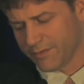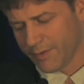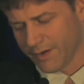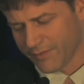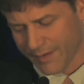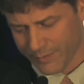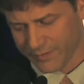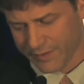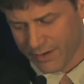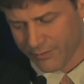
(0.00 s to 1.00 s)

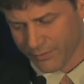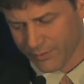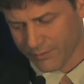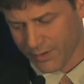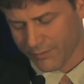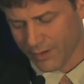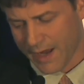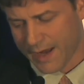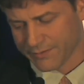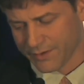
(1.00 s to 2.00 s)
25% over
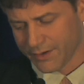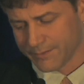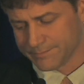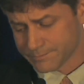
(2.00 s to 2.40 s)
last year.